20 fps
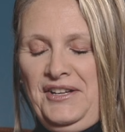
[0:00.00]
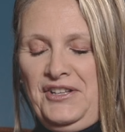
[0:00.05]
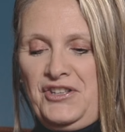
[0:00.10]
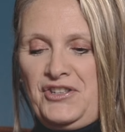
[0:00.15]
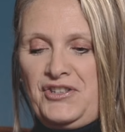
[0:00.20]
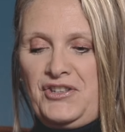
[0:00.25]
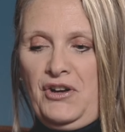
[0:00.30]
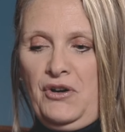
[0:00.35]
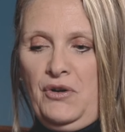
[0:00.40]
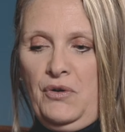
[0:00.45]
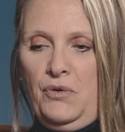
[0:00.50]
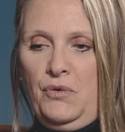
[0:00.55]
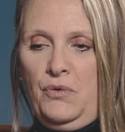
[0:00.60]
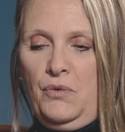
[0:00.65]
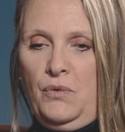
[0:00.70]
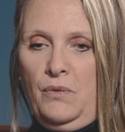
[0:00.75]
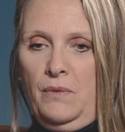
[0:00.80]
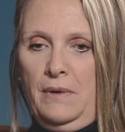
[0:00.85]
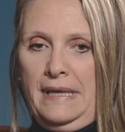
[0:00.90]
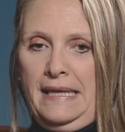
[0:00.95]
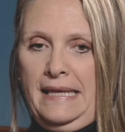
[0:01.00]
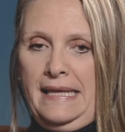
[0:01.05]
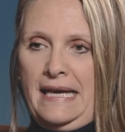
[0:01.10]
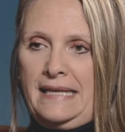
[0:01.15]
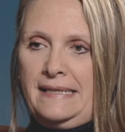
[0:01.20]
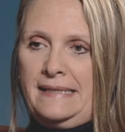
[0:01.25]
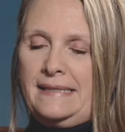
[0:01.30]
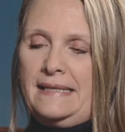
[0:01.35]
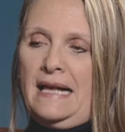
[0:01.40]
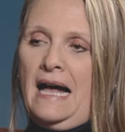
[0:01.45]
So
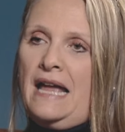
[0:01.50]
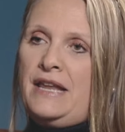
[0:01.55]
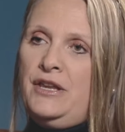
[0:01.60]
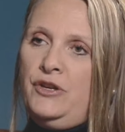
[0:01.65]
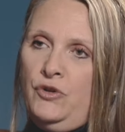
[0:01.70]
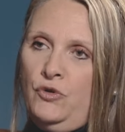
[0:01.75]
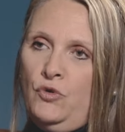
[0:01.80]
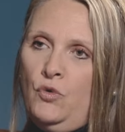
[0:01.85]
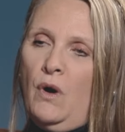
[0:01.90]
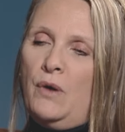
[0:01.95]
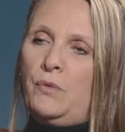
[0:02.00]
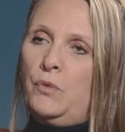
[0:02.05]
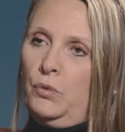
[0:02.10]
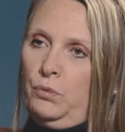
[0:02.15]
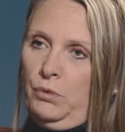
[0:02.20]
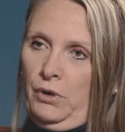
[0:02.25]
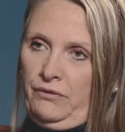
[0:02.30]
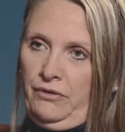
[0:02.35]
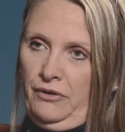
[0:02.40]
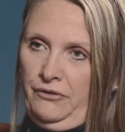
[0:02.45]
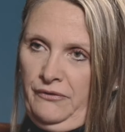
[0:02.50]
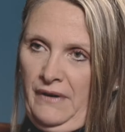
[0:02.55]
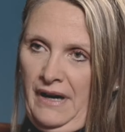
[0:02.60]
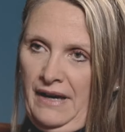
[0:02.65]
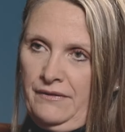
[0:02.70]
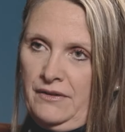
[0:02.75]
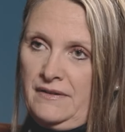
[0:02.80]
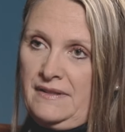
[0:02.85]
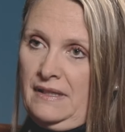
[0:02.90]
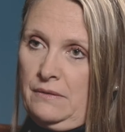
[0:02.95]
yes, I knew I would work for
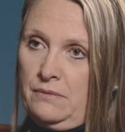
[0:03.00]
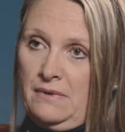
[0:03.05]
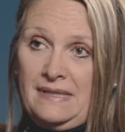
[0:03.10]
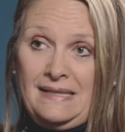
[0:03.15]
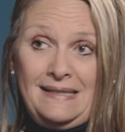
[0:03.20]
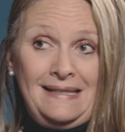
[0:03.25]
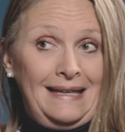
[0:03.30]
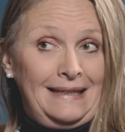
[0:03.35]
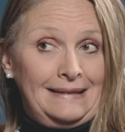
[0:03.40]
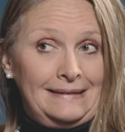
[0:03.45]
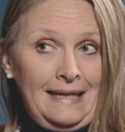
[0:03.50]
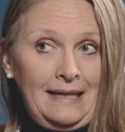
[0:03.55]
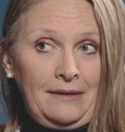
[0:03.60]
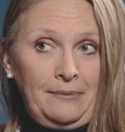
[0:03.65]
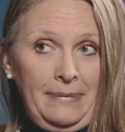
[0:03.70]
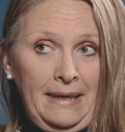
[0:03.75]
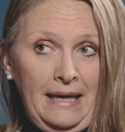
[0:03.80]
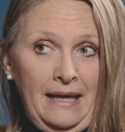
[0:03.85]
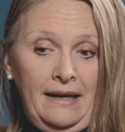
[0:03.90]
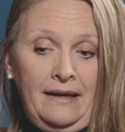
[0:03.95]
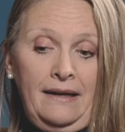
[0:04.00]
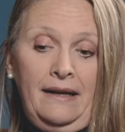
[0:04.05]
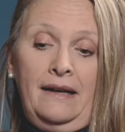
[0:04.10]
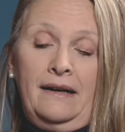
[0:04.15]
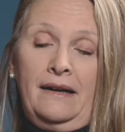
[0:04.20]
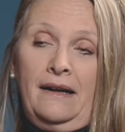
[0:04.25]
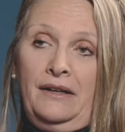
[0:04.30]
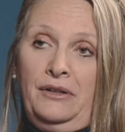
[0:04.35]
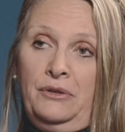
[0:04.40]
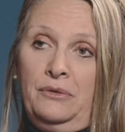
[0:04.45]
5 years. That was the exact plan,
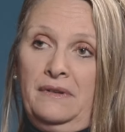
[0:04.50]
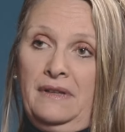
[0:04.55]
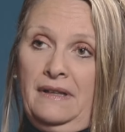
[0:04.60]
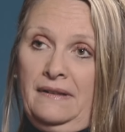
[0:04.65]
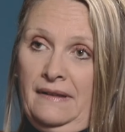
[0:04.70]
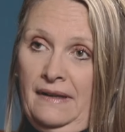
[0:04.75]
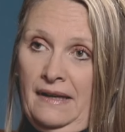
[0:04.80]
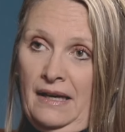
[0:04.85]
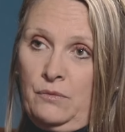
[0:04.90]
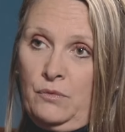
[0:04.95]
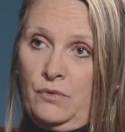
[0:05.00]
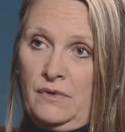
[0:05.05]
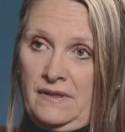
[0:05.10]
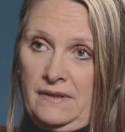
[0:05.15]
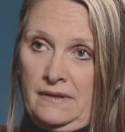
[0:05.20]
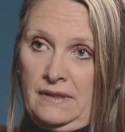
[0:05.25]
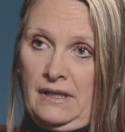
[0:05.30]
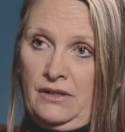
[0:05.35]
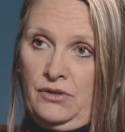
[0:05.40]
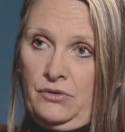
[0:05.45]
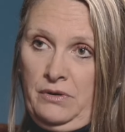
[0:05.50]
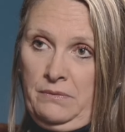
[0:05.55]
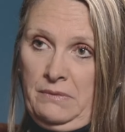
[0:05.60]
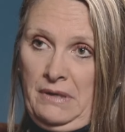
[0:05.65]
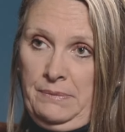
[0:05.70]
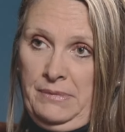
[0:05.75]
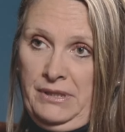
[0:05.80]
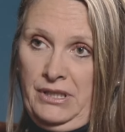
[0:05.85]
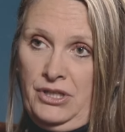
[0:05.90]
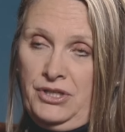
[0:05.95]
and I knew that then I would start doing
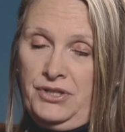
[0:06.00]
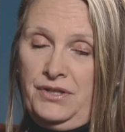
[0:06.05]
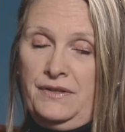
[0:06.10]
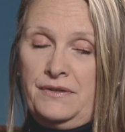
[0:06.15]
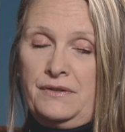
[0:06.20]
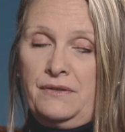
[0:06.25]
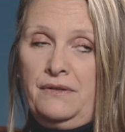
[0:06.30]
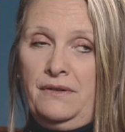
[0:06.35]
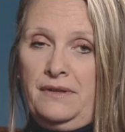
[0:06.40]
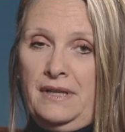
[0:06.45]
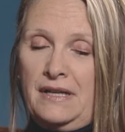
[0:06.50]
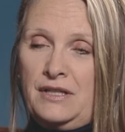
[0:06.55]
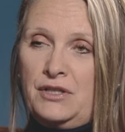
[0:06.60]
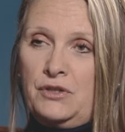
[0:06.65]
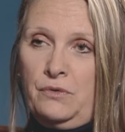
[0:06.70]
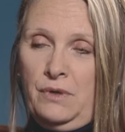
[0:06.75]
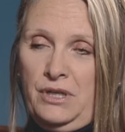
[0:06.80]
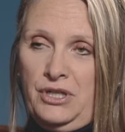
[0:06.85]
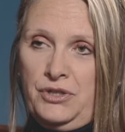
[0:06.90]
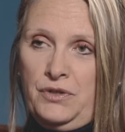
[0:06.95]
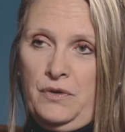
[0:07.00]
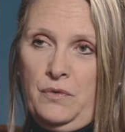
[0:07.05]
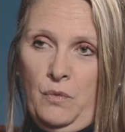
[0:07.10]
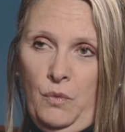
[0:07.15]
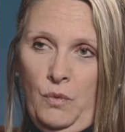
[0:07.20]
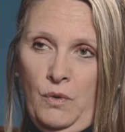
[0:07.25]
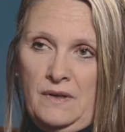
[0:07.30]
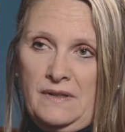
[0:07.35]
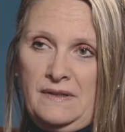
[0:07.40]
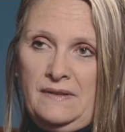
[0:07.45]
my PhD. So the next question
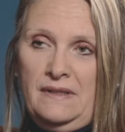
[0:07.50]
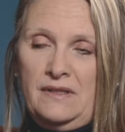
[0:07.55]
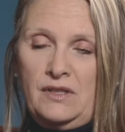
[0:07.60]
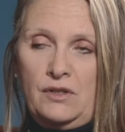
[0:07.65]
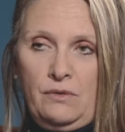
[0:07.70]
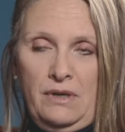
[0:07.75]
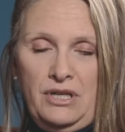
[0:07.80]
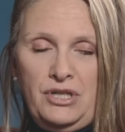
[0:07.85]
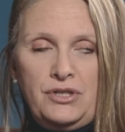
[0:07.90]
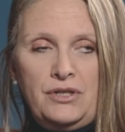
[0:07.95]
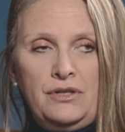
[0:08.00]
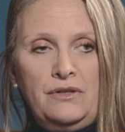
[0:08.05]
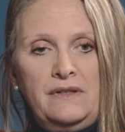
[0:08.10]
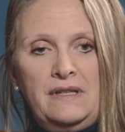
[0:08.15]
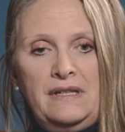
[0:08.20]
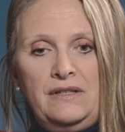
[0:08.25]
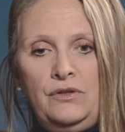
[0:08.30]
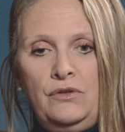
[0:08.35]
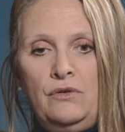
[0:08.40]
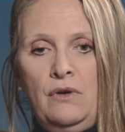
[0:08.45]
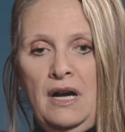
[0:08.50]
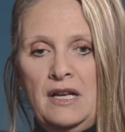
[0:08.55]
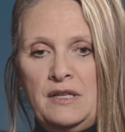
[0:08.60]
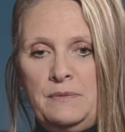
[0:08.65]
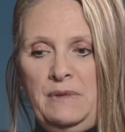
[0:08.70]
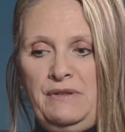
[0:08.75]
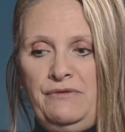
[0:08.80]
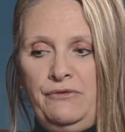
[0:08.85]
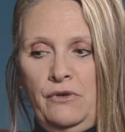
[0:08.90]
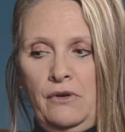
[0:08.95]
was this question that you asked
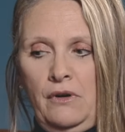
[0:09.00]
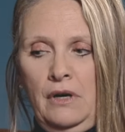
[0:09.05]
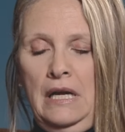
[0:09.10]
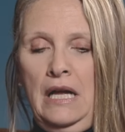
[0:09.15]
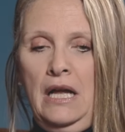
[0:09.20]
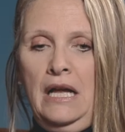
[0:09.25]
before,